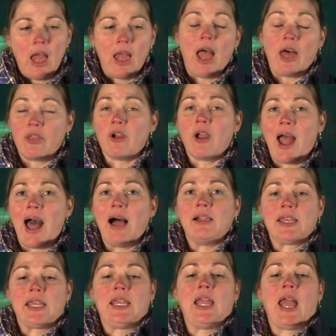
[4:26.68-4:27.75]
other
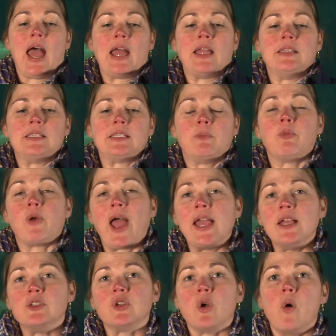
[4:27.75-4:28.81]
algae and
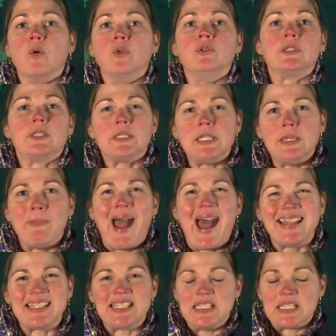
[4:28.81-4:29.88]
bryozoans, sea
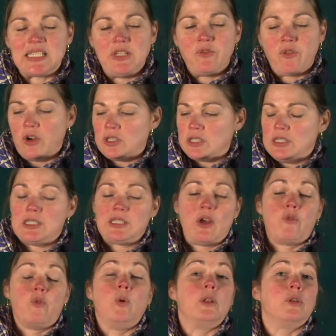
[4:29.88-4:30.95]
mats and sea furs and
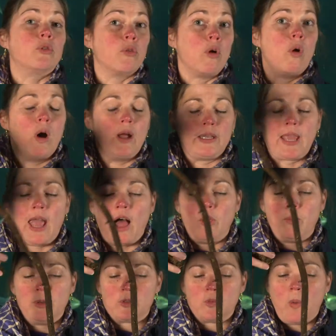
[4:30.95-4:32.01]
stuff will grow on
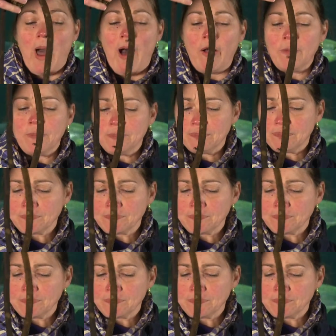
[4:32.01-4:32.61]
kelp as well.